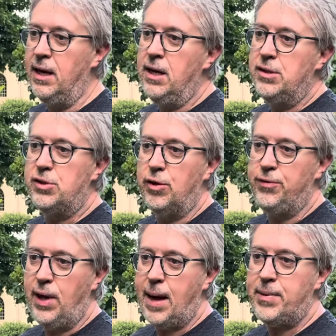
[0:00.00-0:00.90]
So if
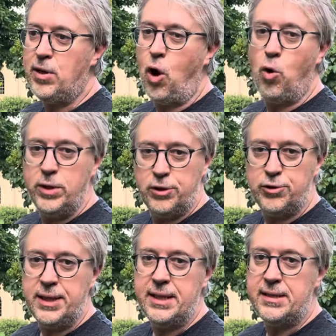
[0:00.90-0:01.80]
you happen to own a
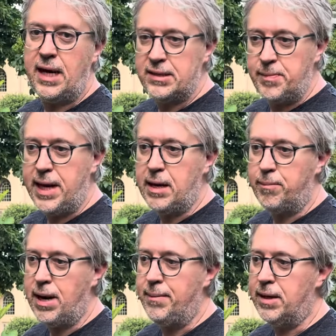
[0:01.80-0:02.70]
tree that does make a
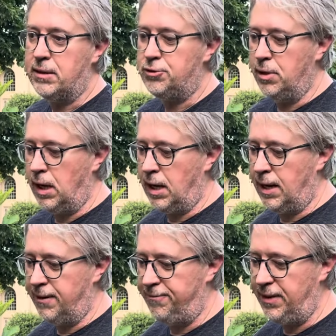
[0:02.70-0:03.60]
Breba
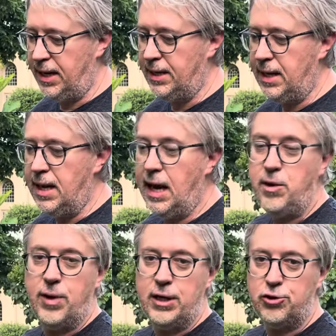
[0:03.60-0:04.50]
fig, and
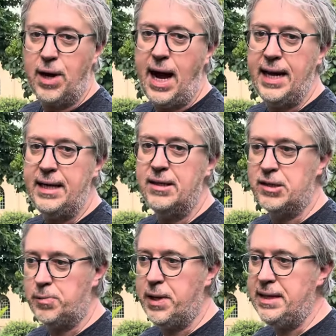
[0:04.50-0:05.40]
you want to try it in the
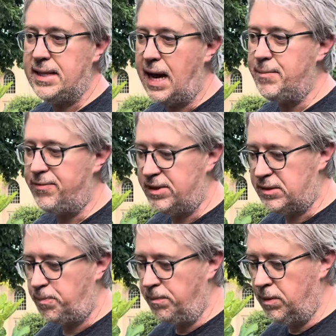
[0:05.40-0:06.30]
springtime, if
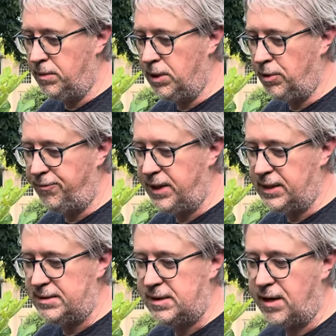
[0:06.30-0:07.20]
it's little
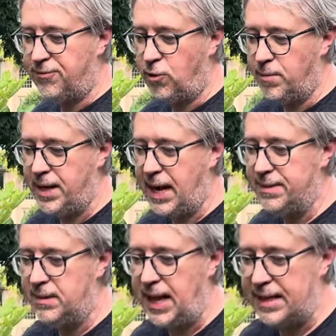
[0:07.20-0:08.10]
figlets that are forming
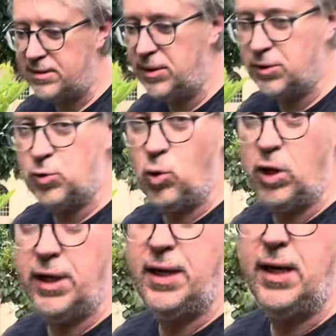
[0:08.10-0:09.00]
on last year's
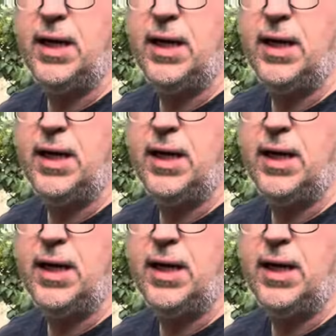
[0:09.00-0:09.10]
wood,